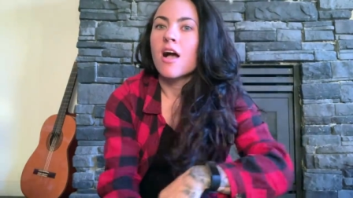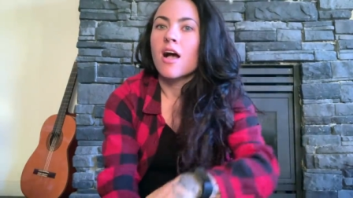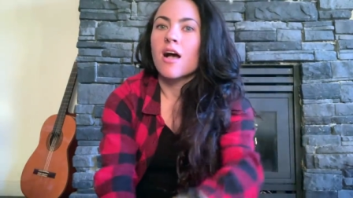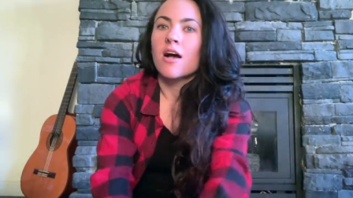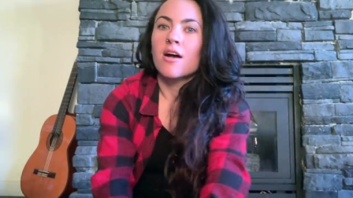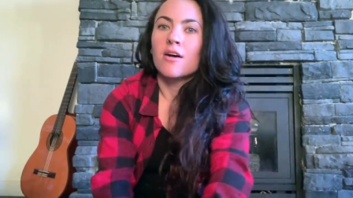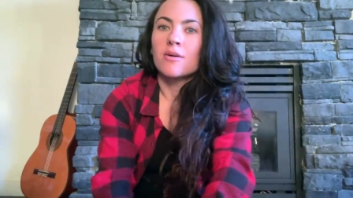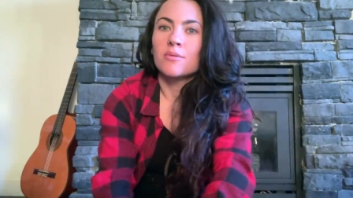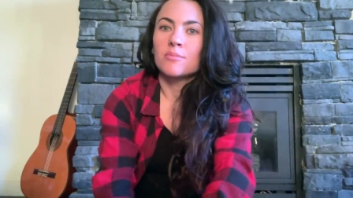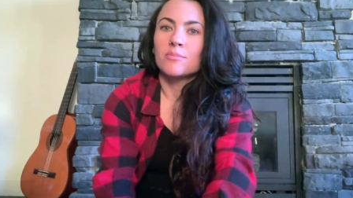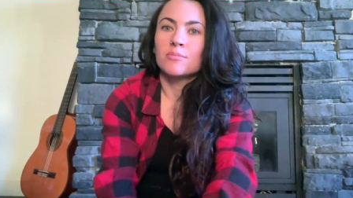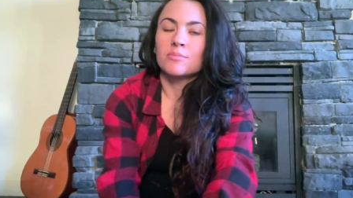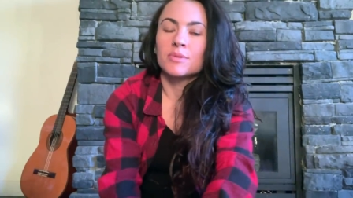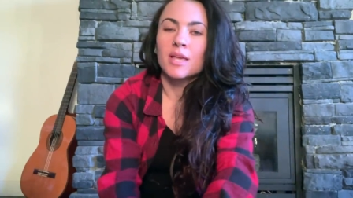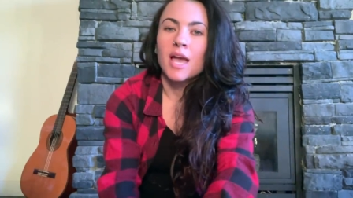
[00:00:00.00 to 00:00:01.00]

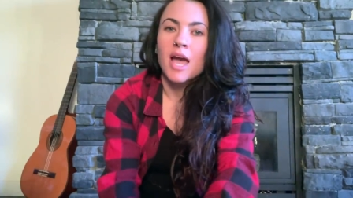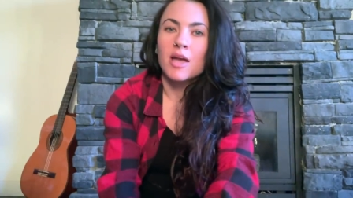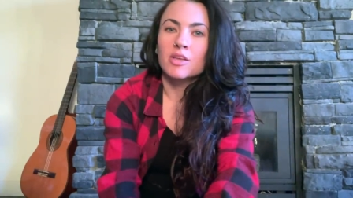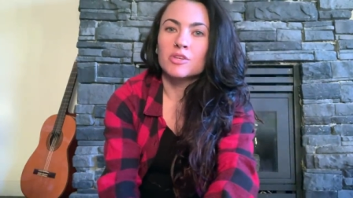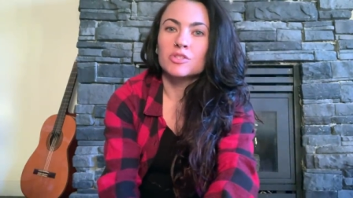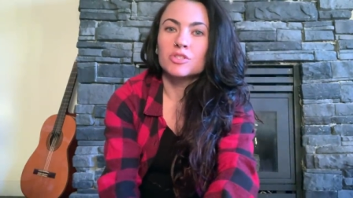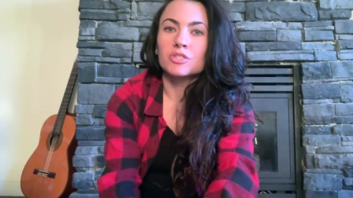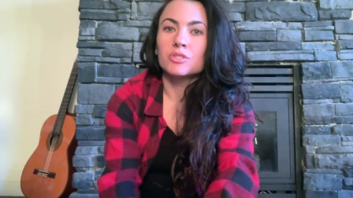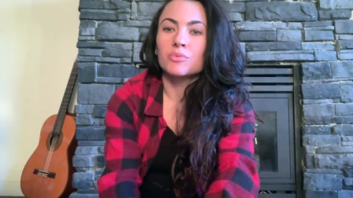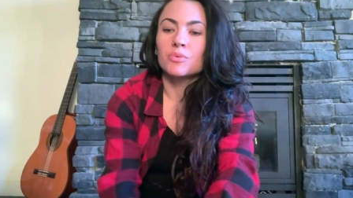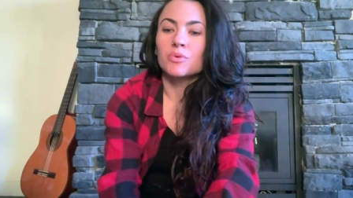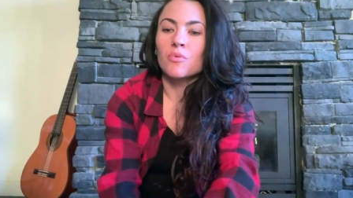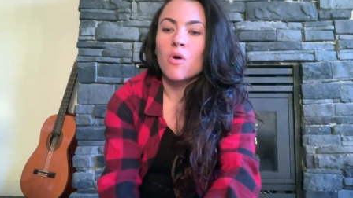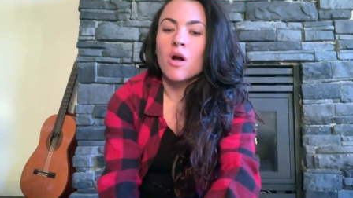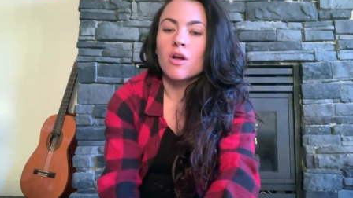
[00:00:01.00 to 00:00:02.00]
yeah, I usually
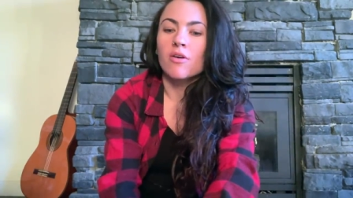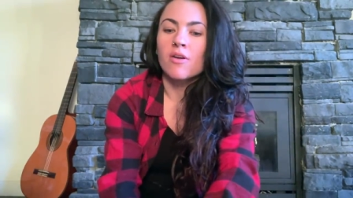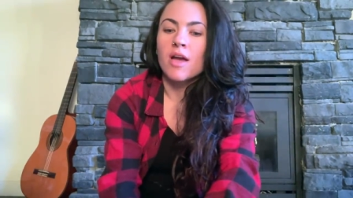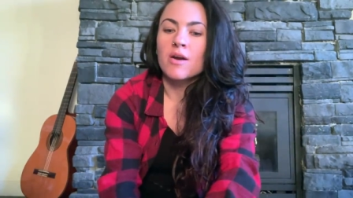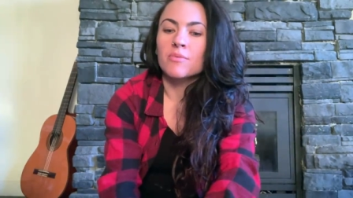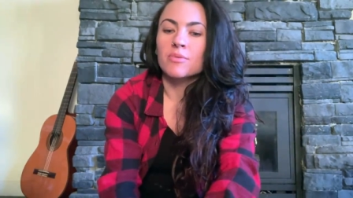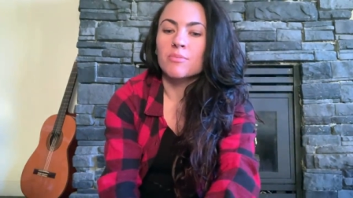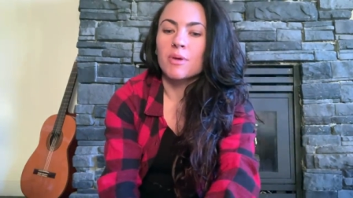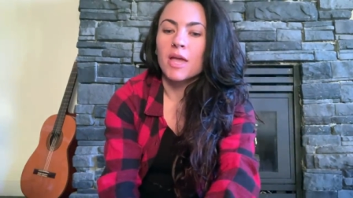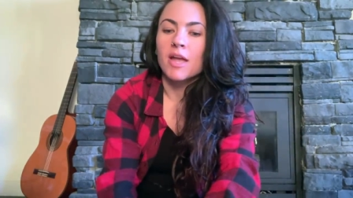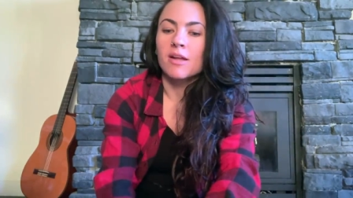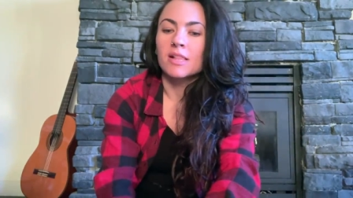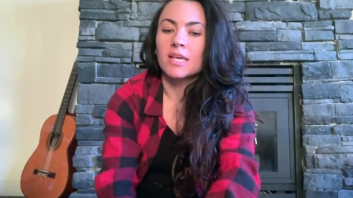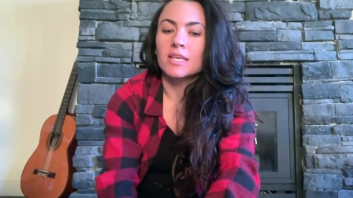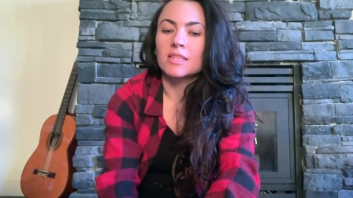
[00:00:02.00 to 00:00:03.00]
wouldn't walk around with my
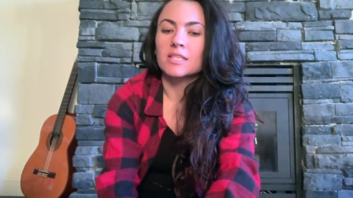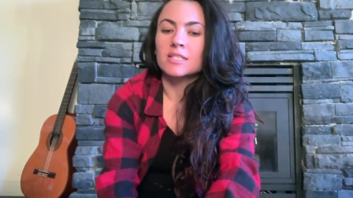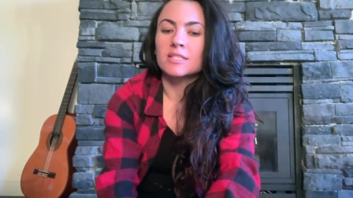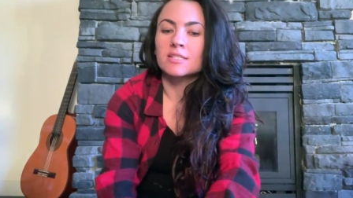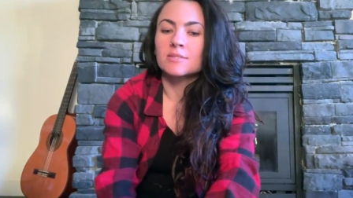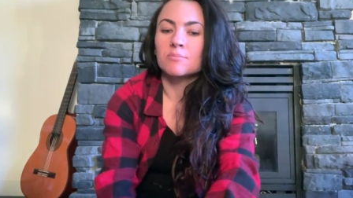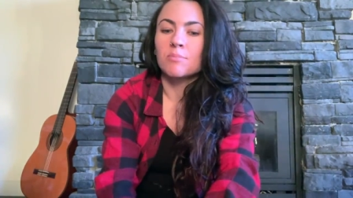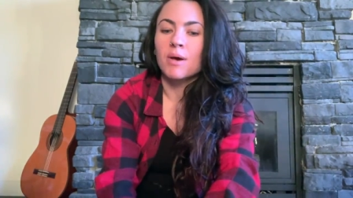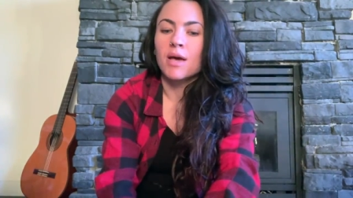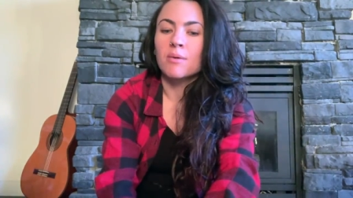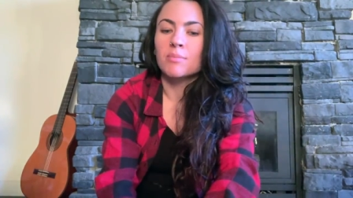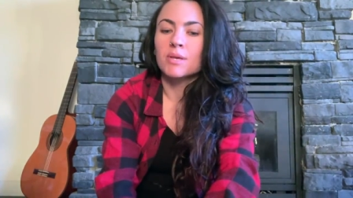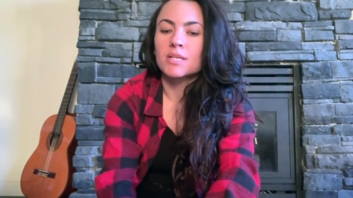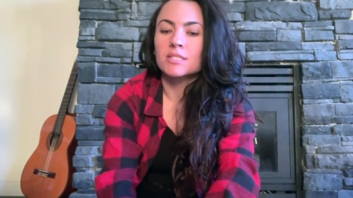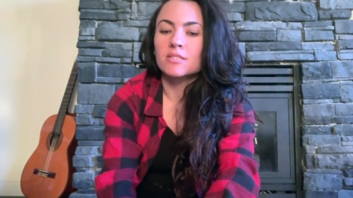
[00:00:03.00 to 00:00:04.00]
hair like this,
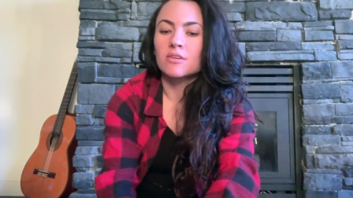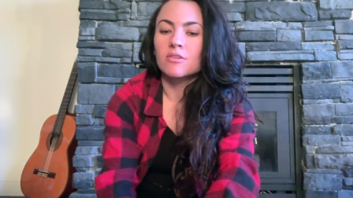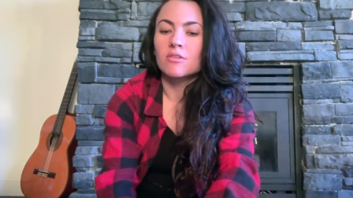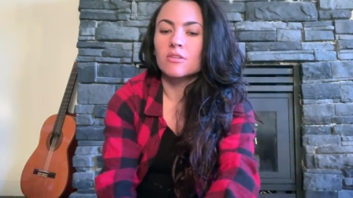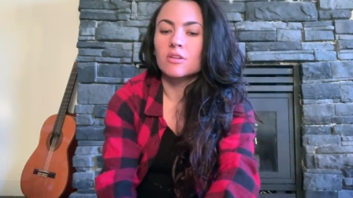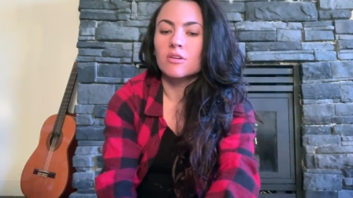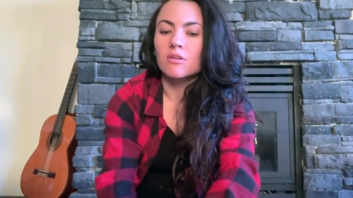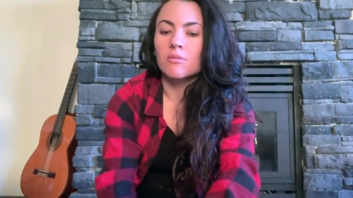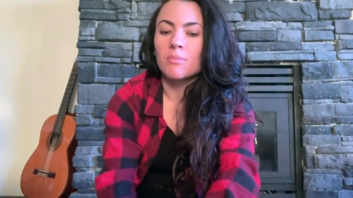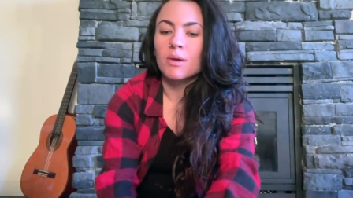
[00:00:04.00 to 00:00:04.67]
but because of the Curly Girl